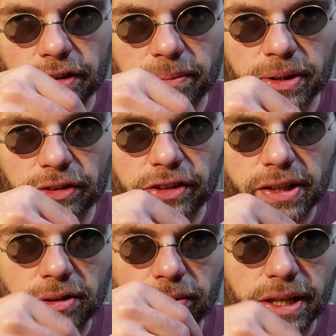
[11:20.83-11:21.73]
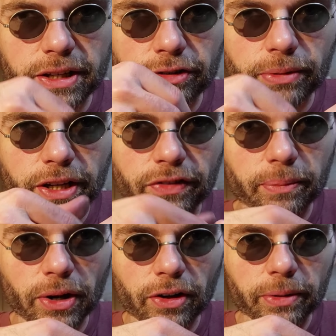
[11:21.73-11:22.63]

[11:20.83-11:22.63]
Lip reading: The middle's like the weakest wing of them all.